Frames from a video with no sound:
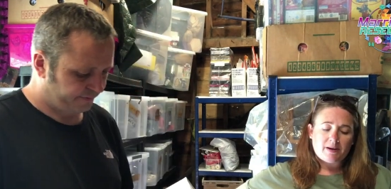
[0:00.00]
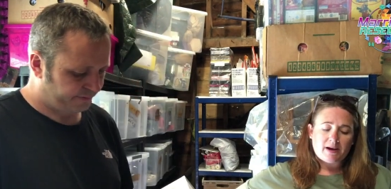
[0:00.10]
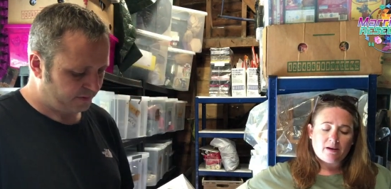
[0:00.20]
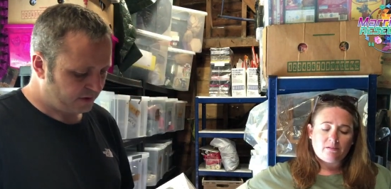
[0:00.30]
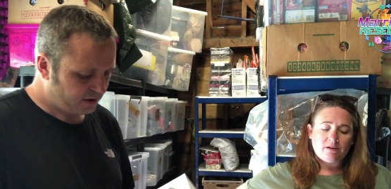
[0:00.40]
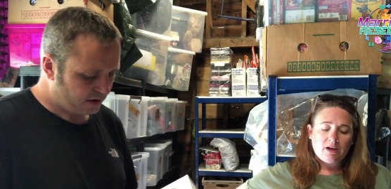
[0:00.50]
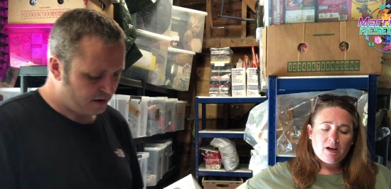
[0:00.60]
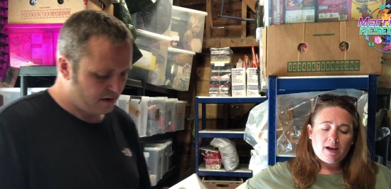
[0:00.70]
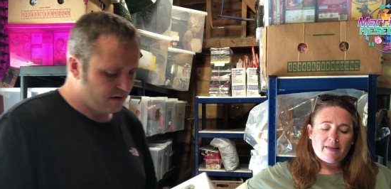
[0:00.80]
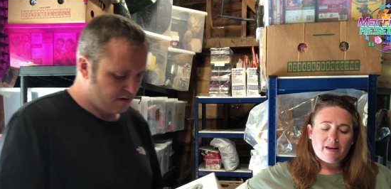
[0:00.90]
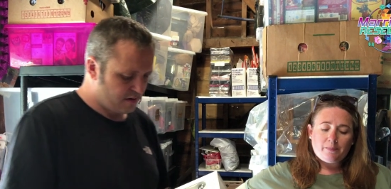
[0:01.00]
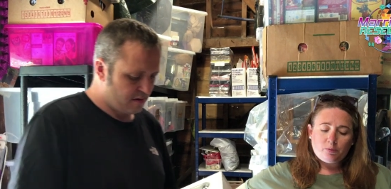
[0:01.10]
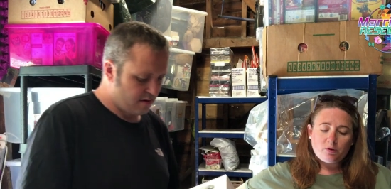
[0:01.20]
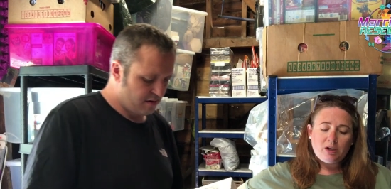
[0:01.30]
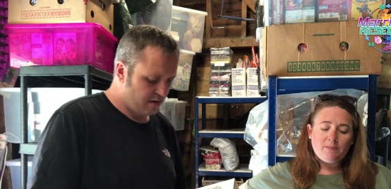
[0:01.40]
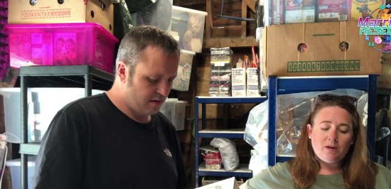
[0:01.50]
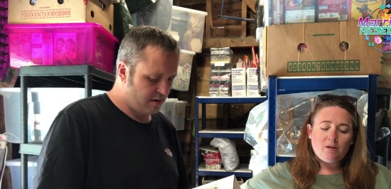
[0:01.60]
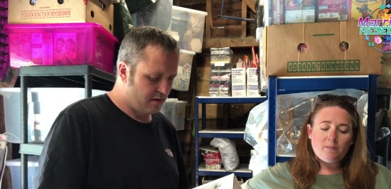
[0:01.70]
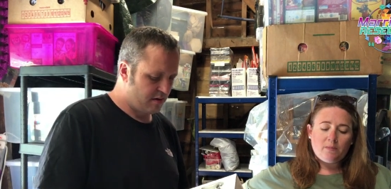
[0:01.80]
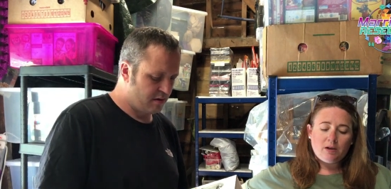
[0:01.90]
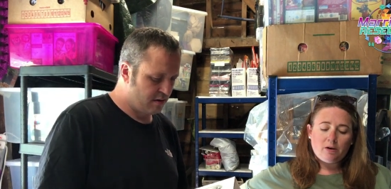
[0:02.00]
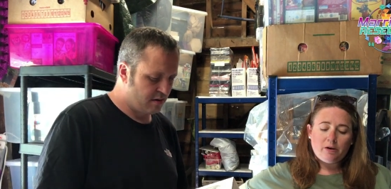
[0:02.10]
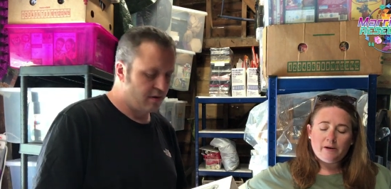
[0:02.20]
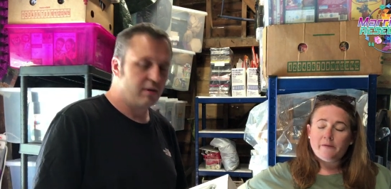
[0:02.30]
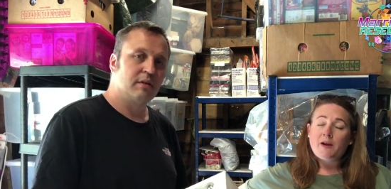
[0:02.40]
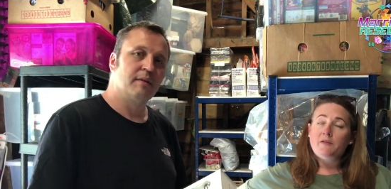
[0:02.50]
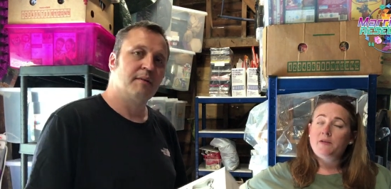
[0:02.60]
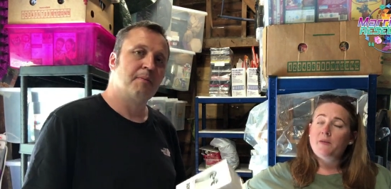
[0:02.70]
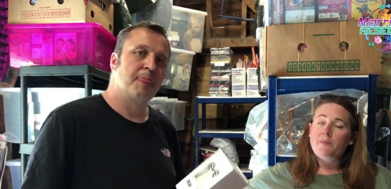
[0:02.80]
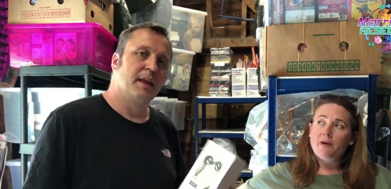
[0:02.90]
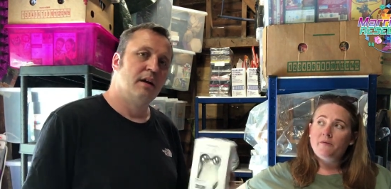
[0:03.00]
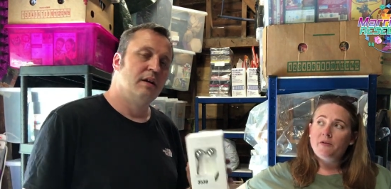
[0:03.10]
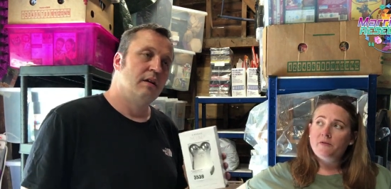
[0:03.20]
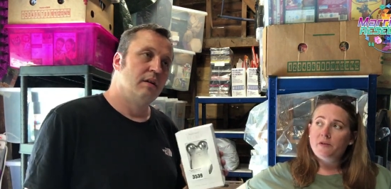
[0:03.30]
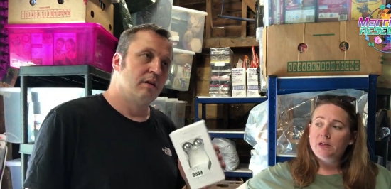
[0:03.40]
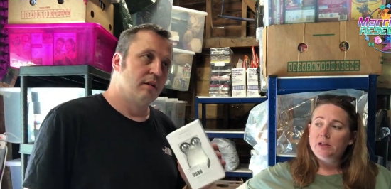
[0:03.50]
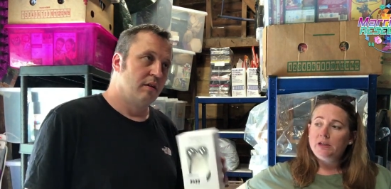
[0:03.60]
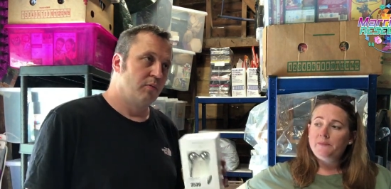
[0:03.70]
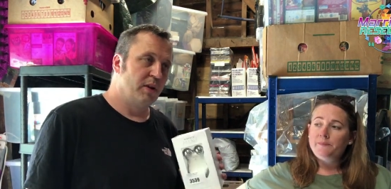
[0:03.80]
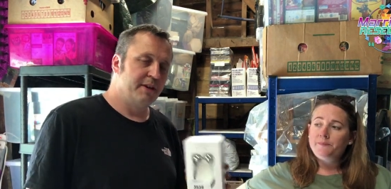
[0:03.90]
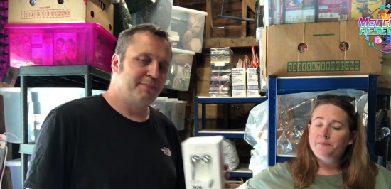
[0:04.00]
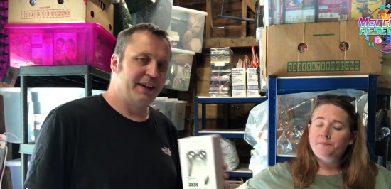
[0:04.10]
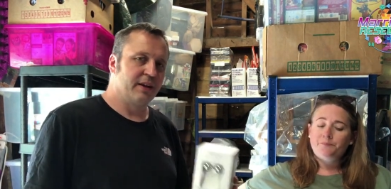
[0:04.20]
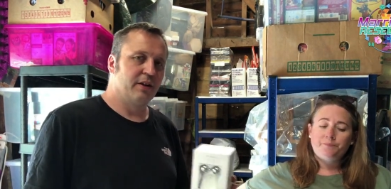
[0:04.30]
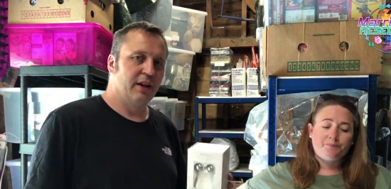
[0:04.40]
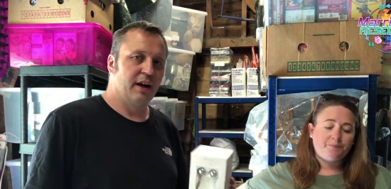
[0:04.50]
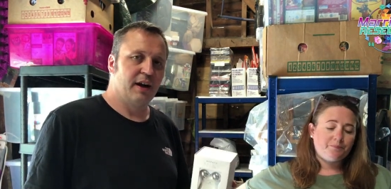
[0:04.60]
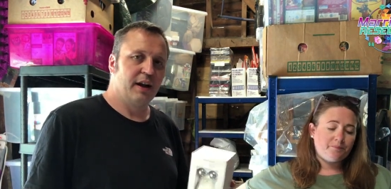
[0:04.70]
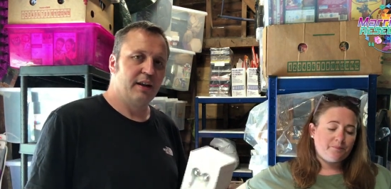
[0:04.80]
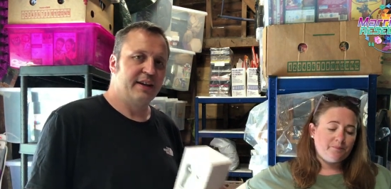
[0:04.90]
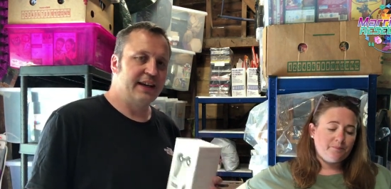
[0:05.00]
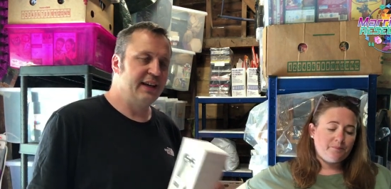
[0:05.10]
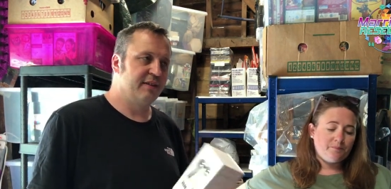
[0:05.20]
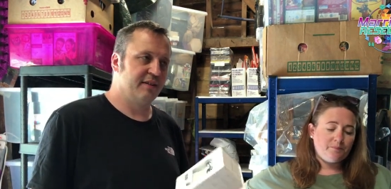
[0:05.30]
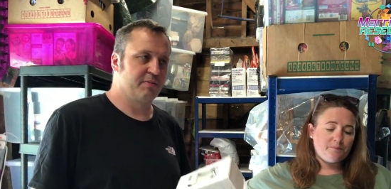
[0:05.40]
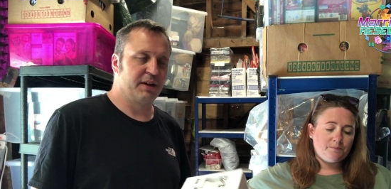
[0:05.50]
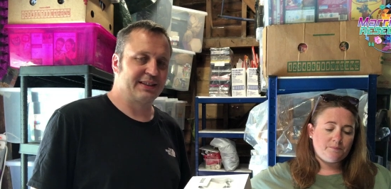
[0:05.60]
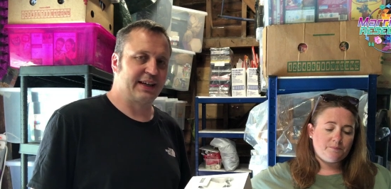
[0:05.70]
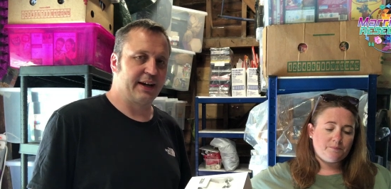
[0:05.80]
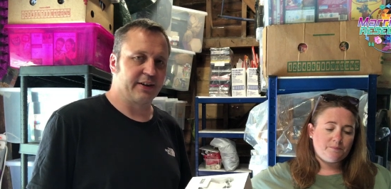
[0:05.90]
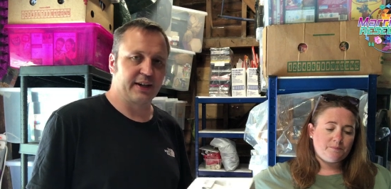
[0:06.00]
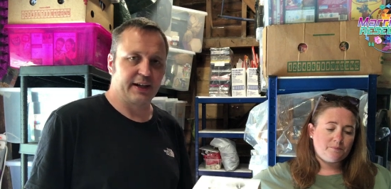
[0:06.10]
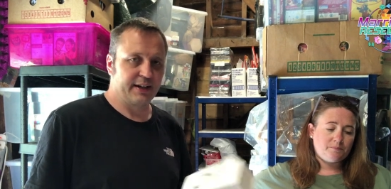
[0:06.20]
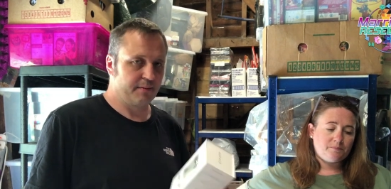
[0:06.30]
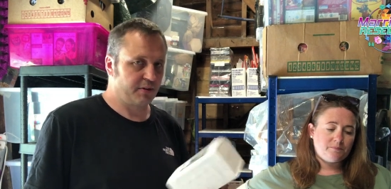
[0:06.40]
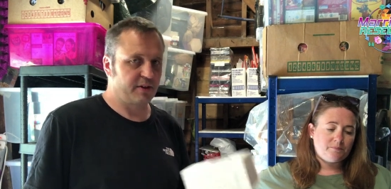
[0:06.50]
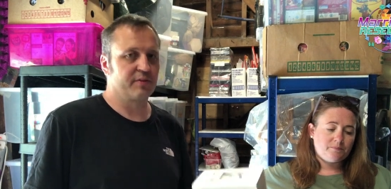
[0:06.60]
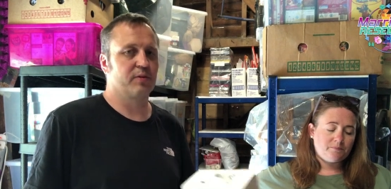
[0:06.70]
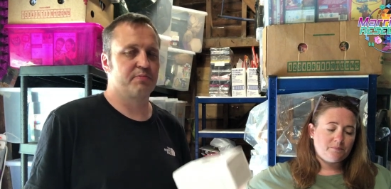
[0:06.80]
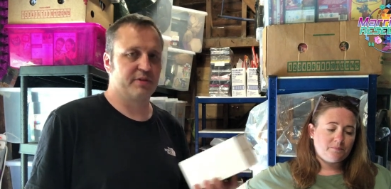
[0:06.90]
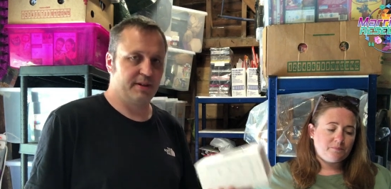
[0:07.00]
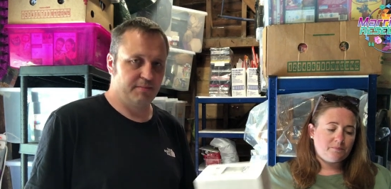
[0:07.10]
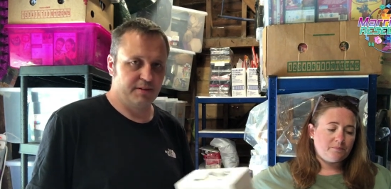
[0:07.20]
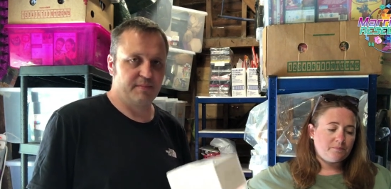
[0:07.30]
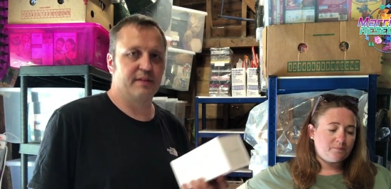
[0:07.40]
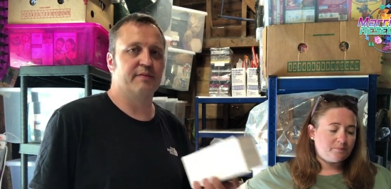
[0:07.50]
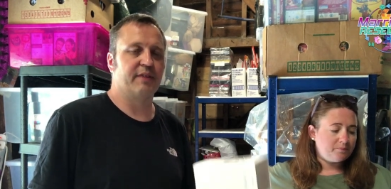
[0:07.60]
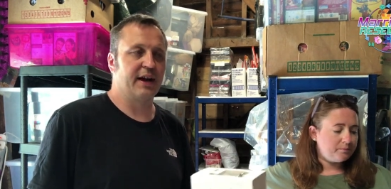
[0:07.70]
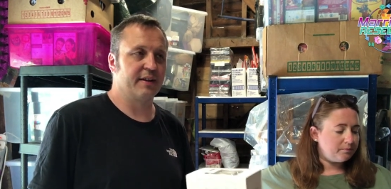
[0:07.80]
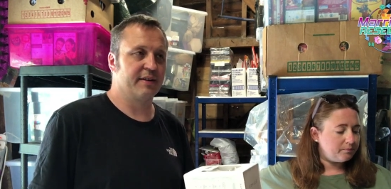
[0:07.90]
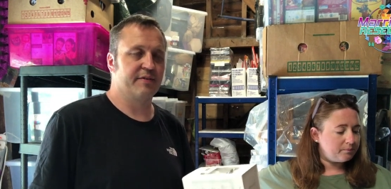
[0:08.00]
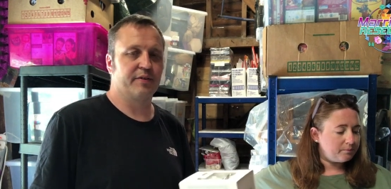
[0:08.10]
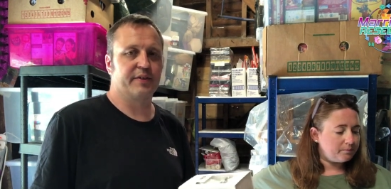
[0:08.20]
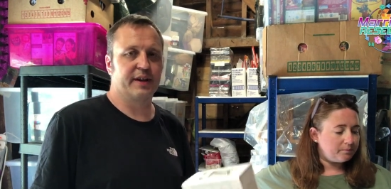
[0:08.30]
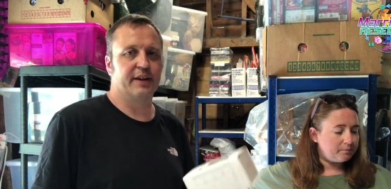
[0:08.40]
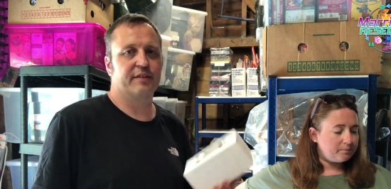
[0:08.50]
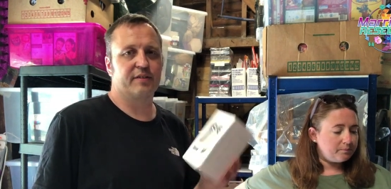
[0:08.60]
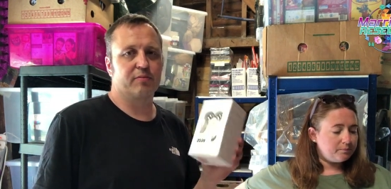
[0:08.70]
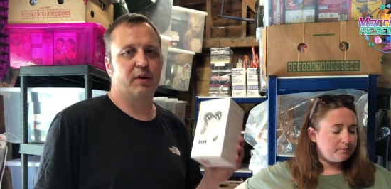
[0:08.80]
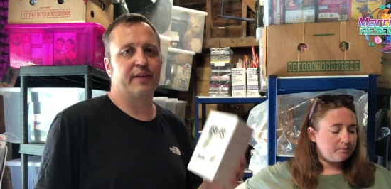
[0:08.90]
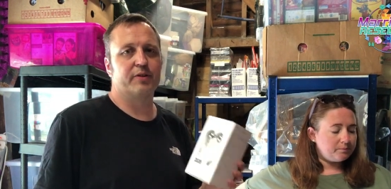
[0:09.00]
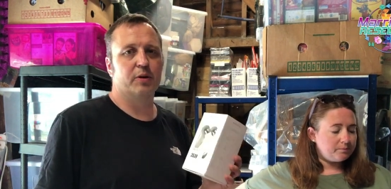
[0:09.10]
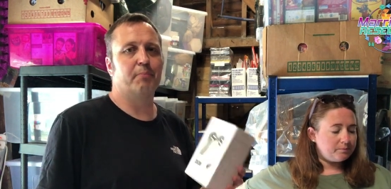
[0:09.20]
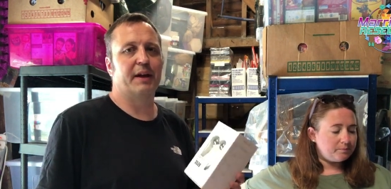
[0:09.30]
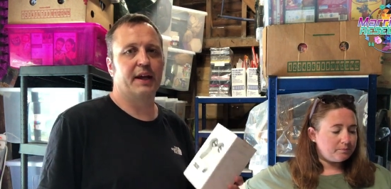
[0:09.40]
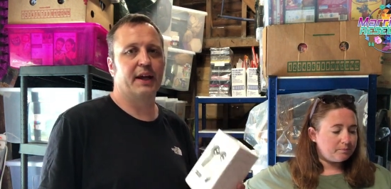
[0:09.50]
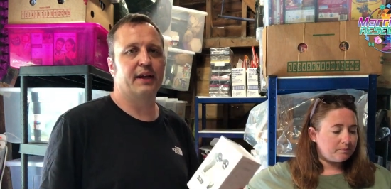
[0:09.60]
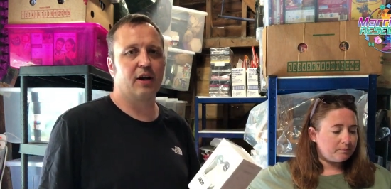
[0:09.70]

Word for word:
Speaker 1: pounds,
Speaker 2: and then a premium including V A T of ten pounds fifty.
Speaker 1: When you're bidding online, the easiest way to calculate it, because all the premiums and the V A Ts and everything, is just whatever you're bidding,